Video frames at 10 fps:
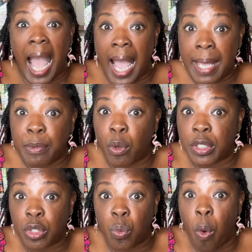I am going
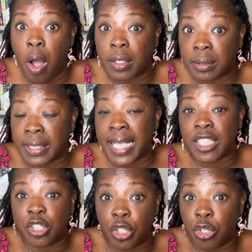to walk
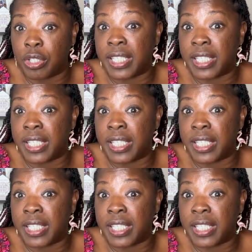next to your